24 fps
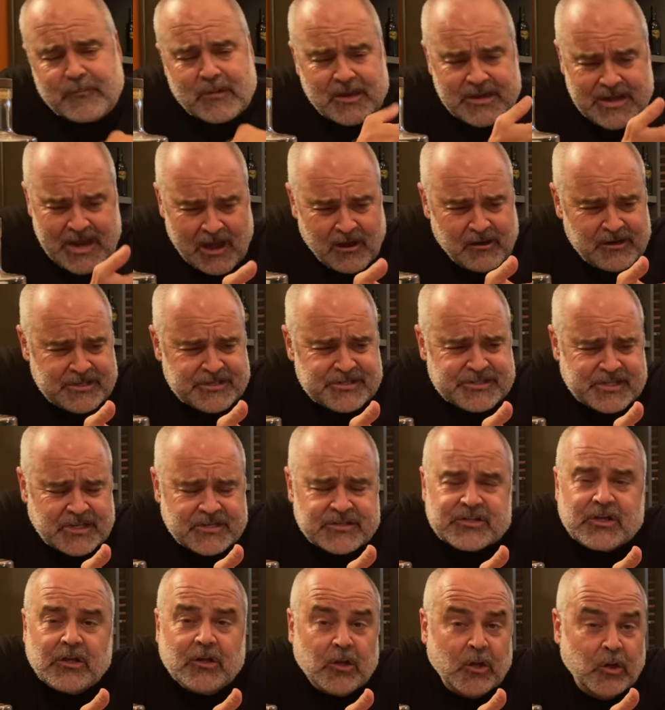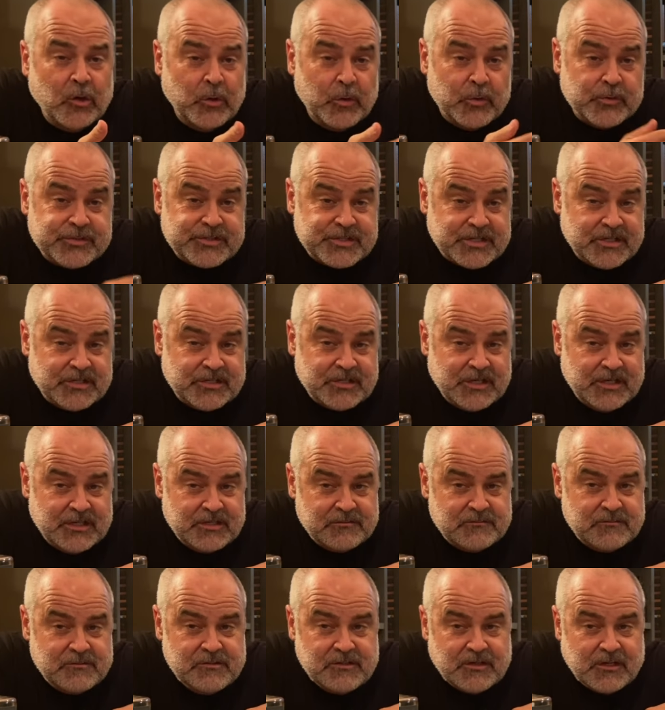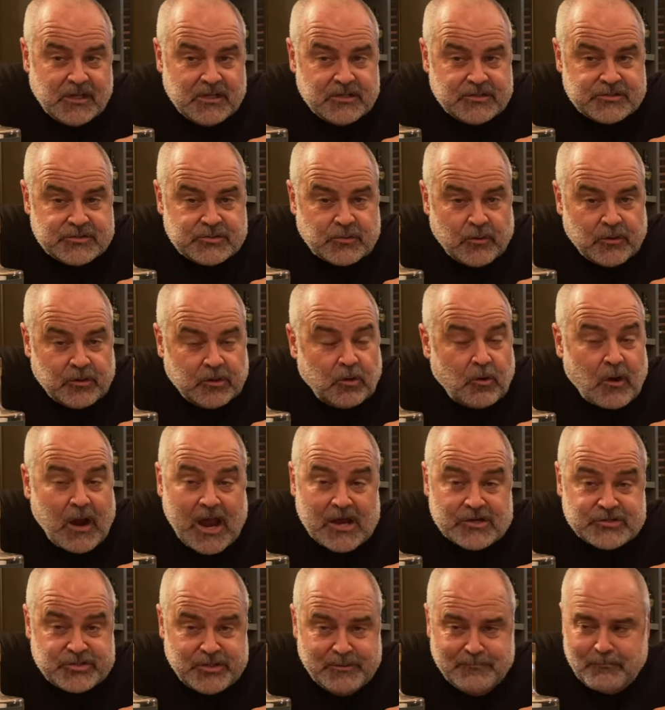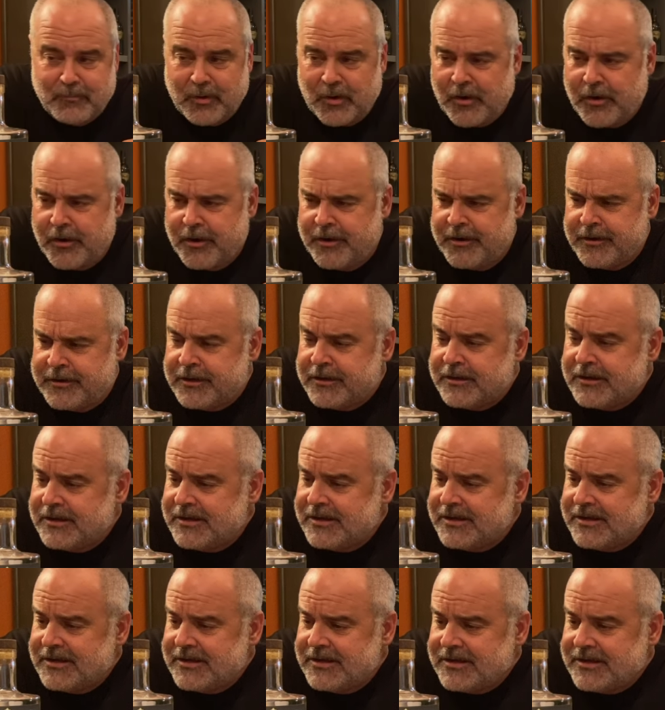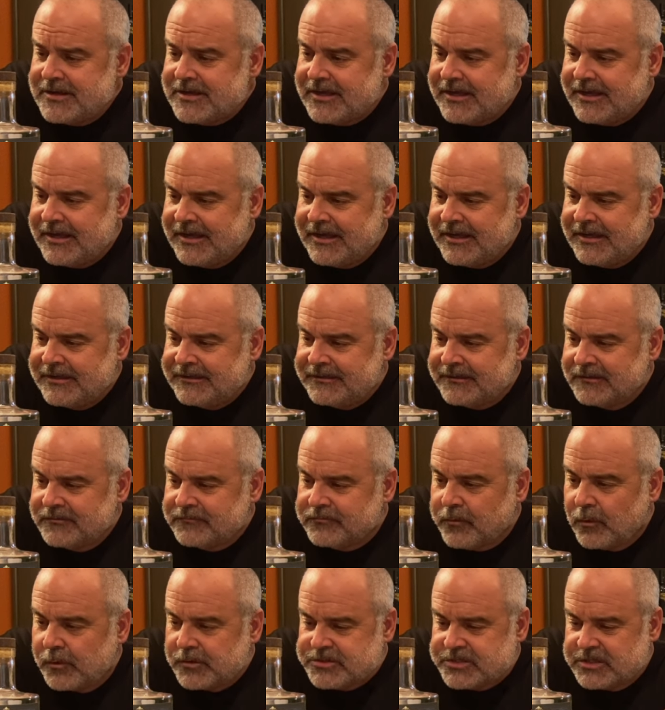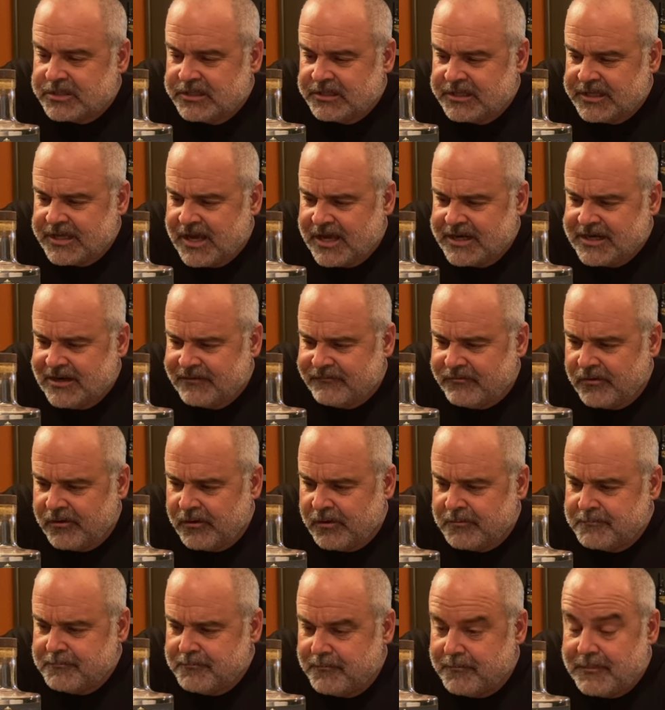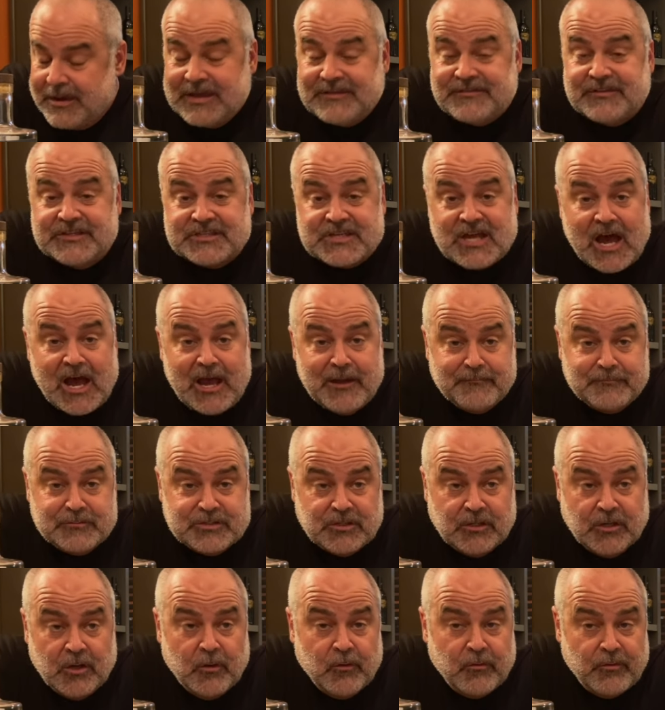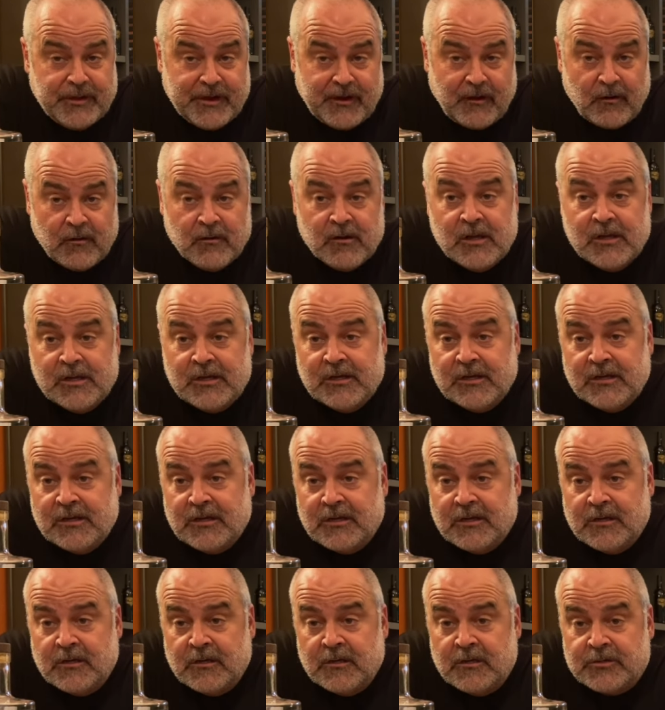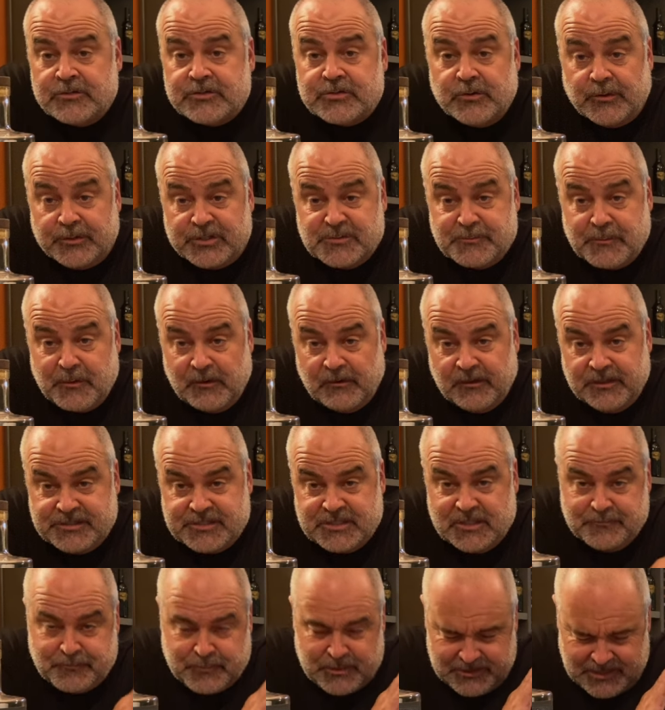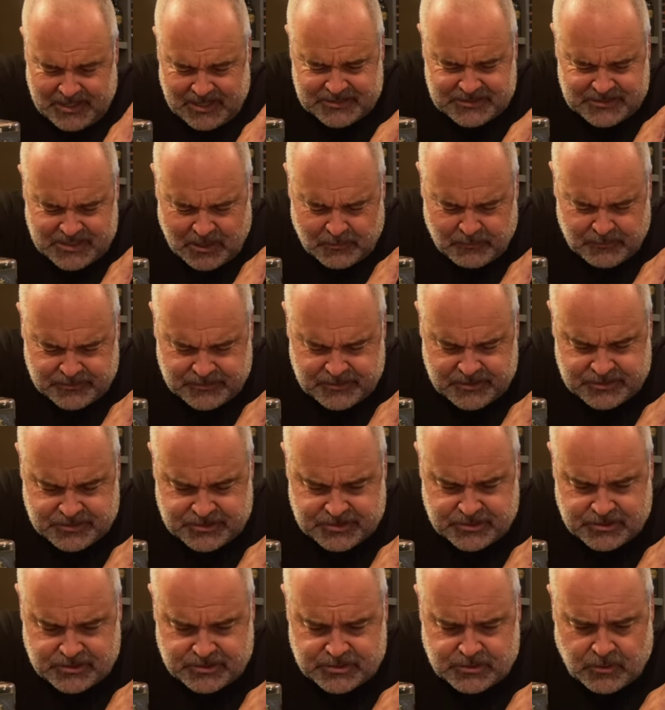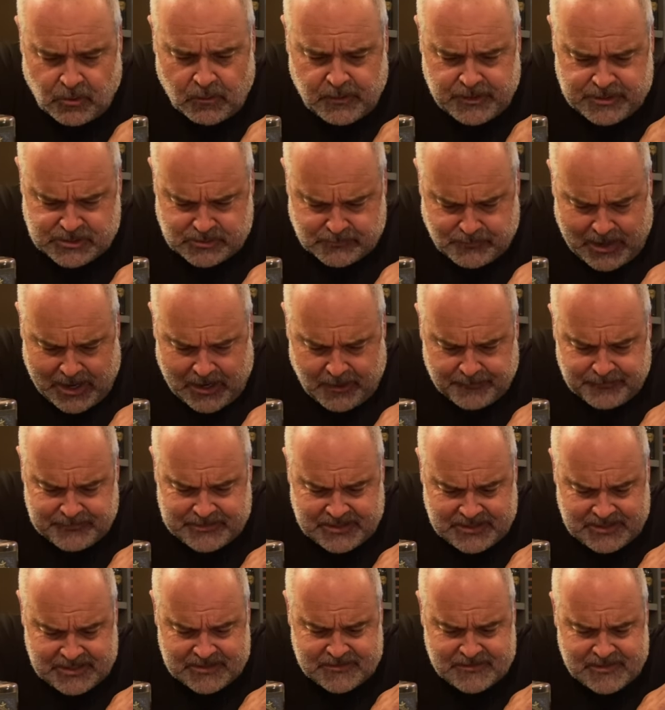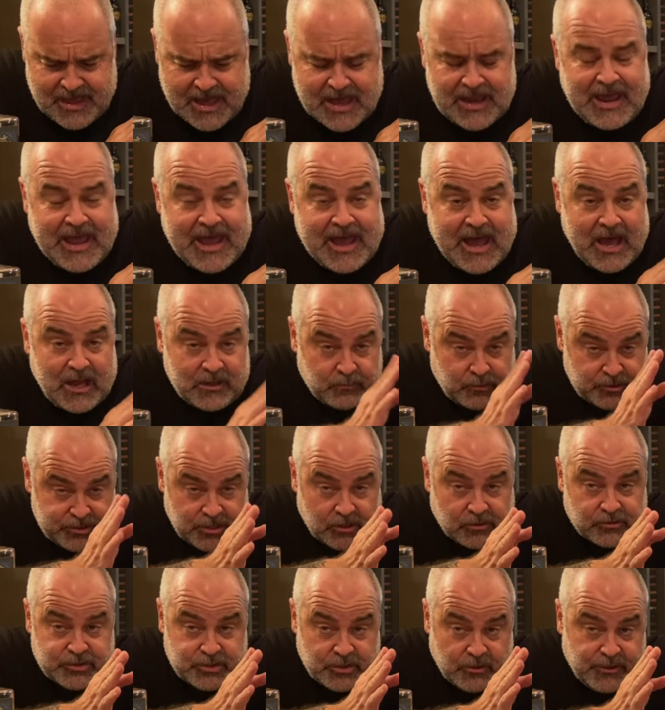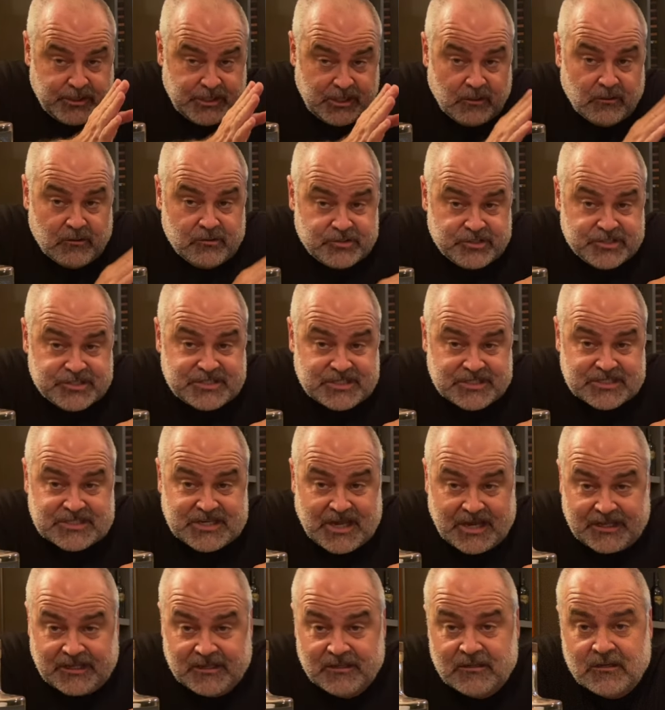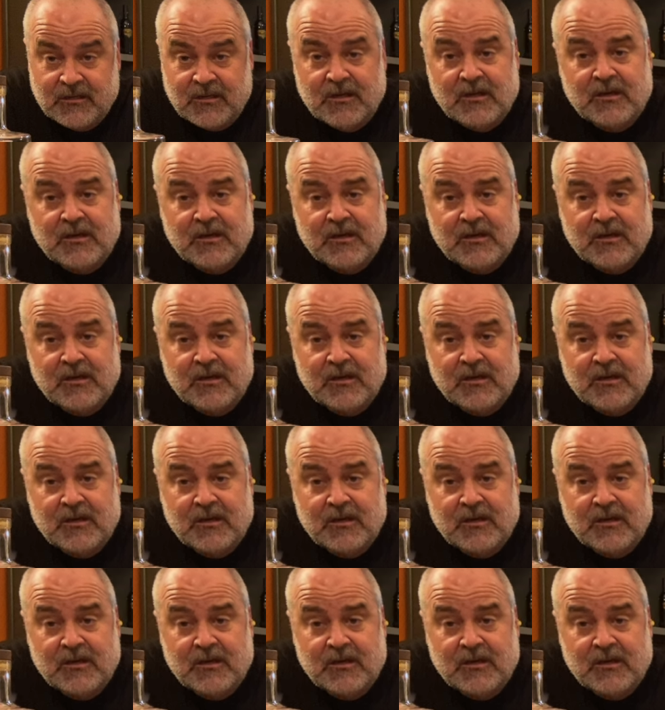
Now, it has since closed. It, it, it sort of crashed and burned. And unfortunately, I never made the time to go there to experience it. But that's not what this story is about. In that ad, which I'll show you here in just a second,